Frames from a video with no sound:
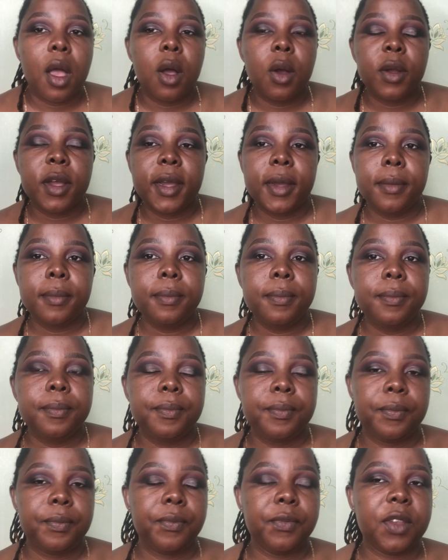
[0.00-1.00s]
Okay,
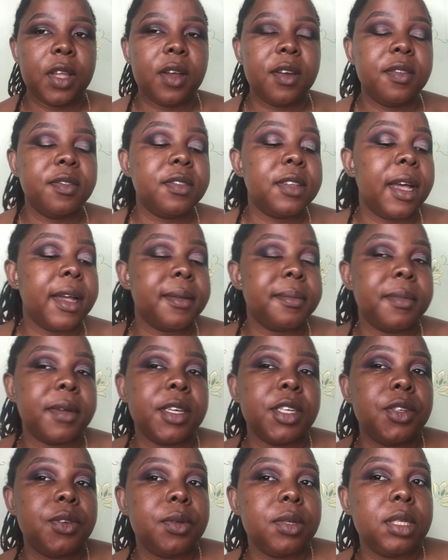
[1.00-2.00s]
now I've cut
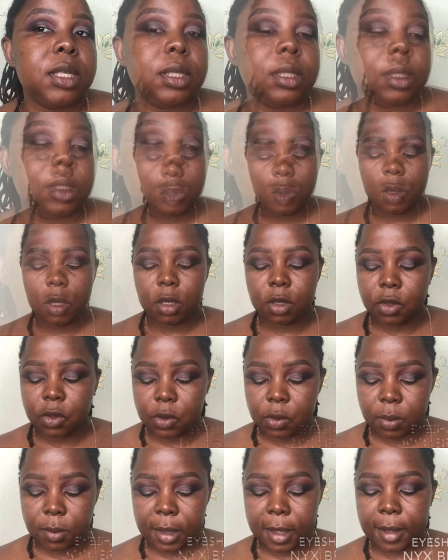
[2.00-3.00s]
my crease. I'm going
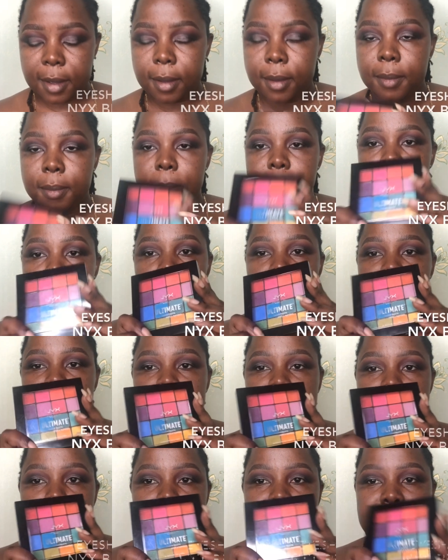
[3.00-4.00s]
into my
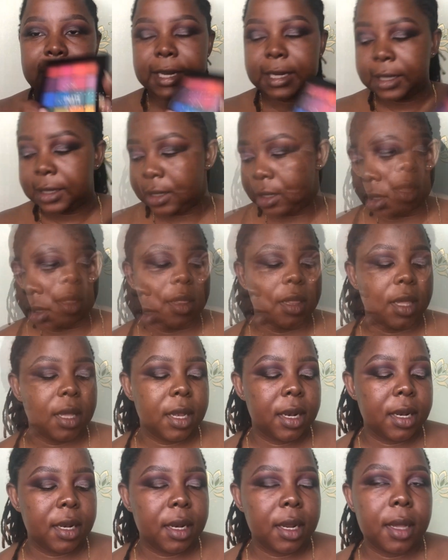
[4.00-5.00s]
Brights palette.
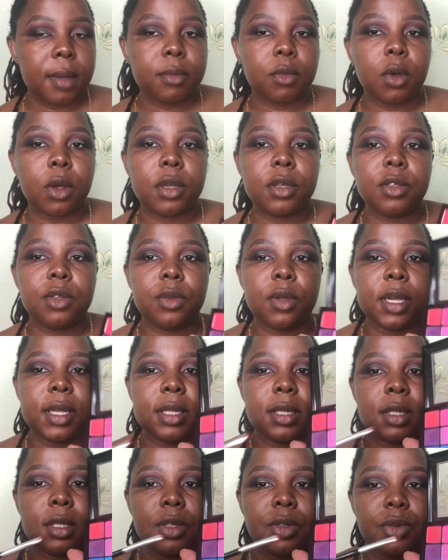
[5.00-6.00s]
Then I'm going to add
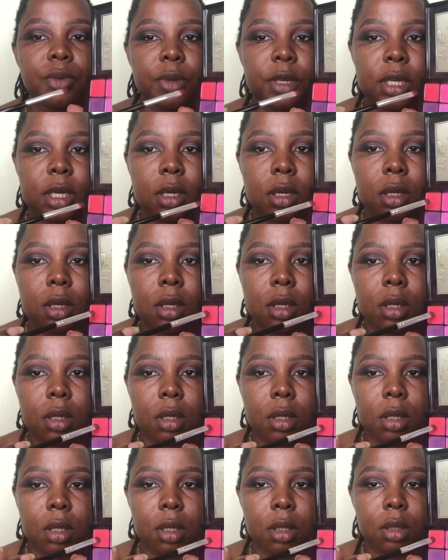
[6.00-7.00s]
this red
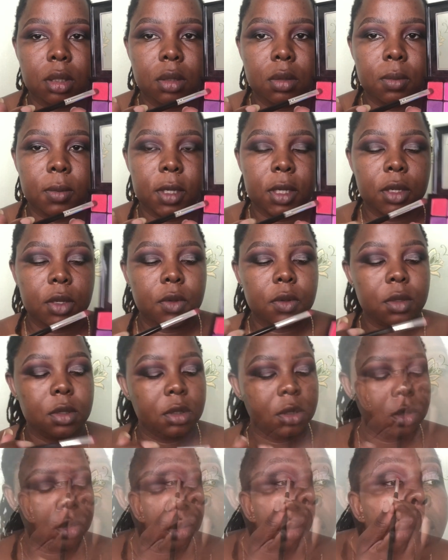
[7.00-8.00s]
into my
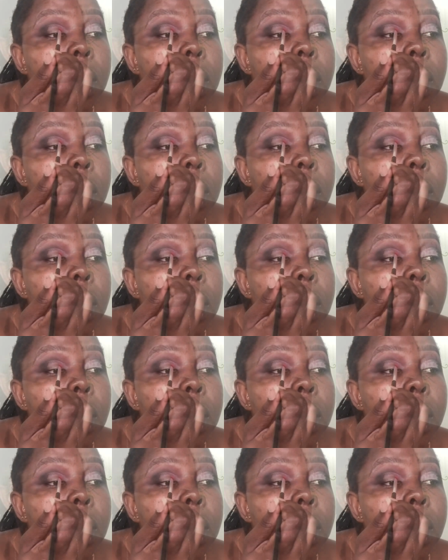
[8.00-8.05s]
crease.